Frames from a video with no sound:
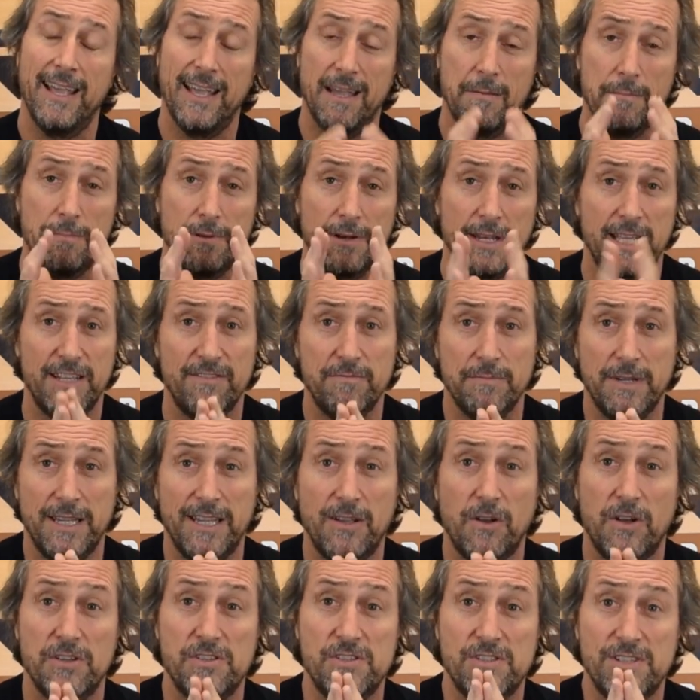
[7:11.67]
And believe
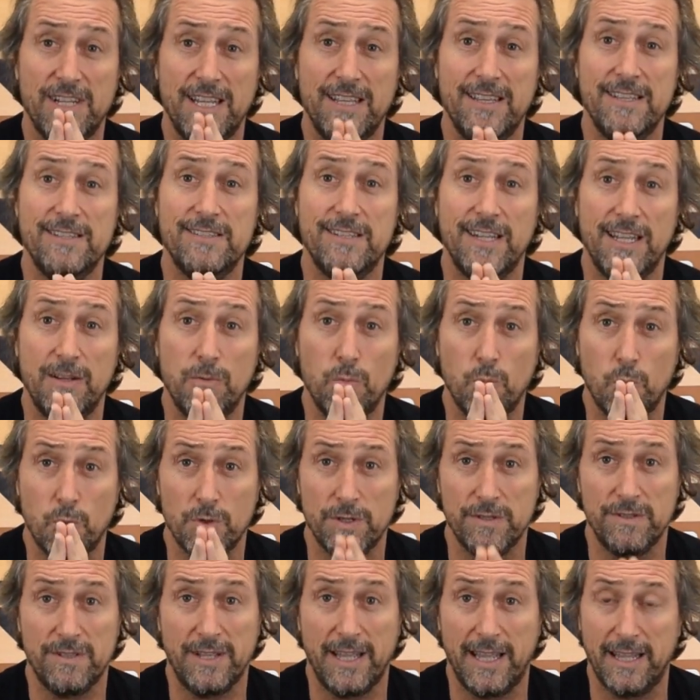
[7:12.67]
me, I see this in
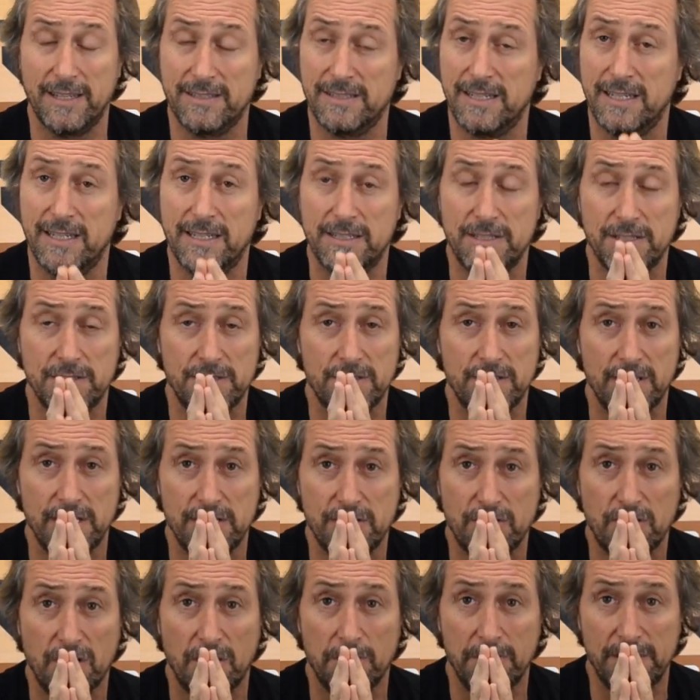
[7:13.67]
water tanks, and
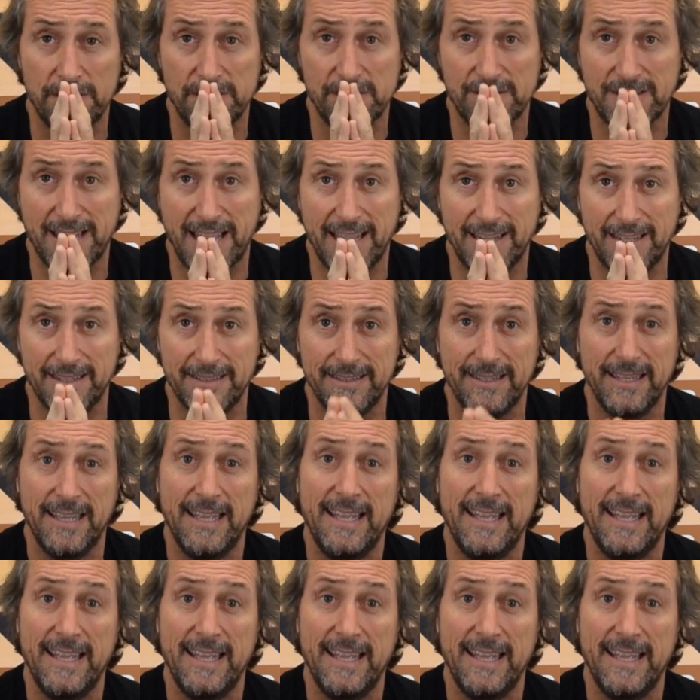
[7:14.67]
it's got me staggered.